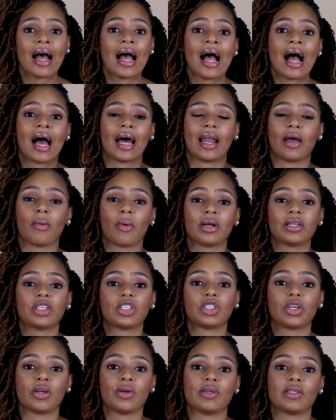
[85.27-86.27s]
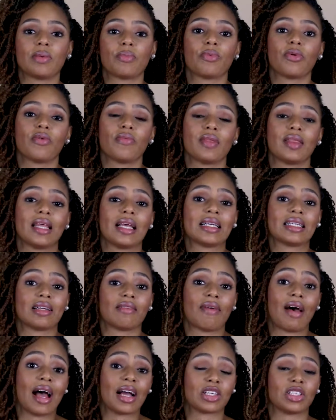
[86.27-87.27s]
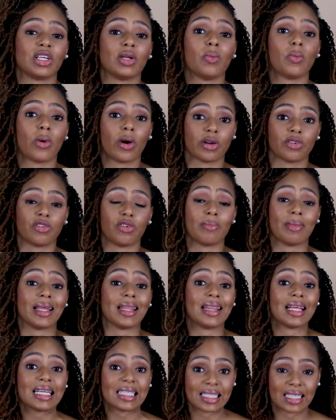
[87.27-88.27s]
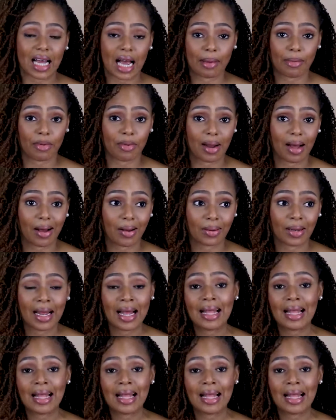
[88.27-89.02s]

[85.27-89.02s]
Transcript: and I wanted to show you some proven things that have actually worked for me this time around